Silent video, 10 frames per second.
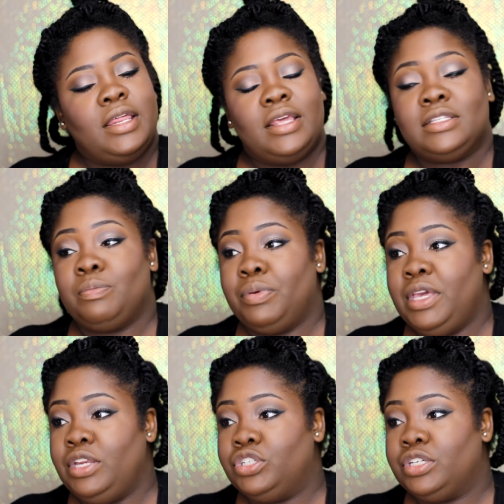It is
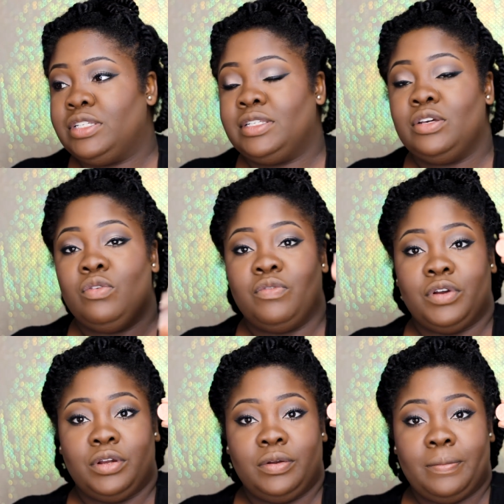Peach
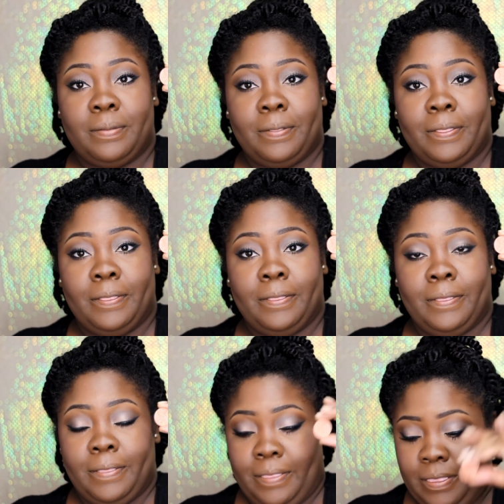Silver.
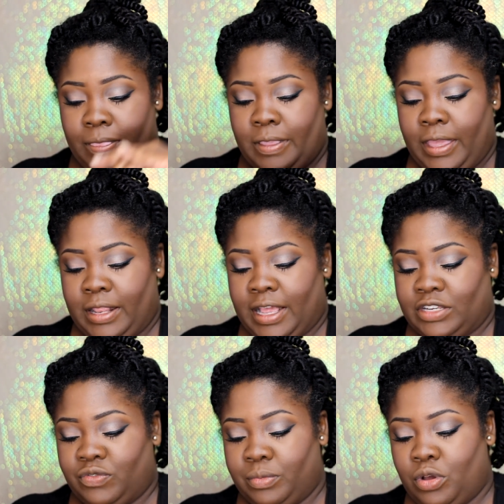And
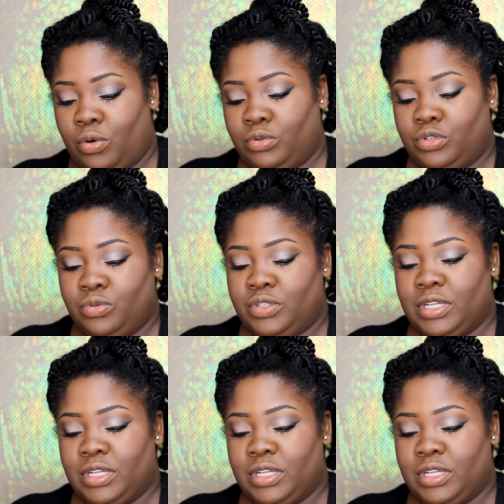that's from Coastal